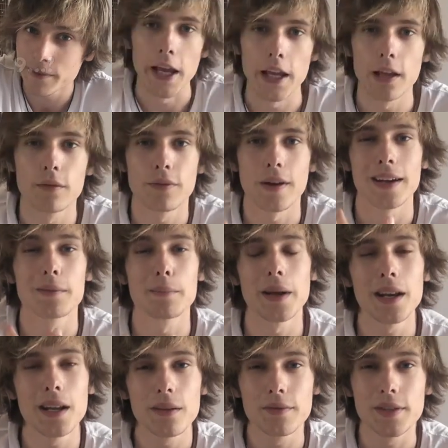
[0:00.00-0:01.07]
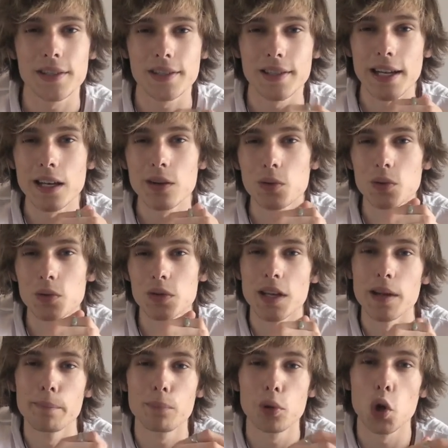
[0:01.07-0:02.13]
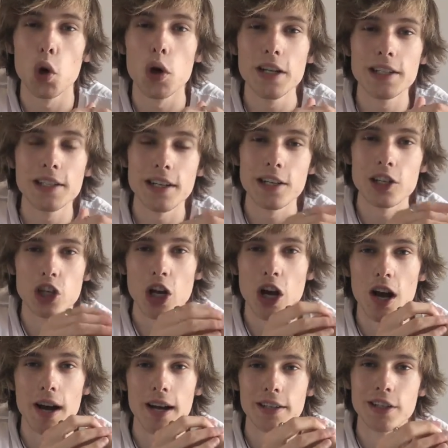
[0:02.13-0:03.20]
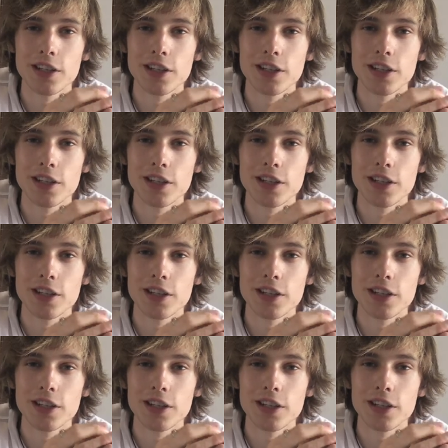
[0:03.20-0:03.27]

In fact, many of the sequels employed CGI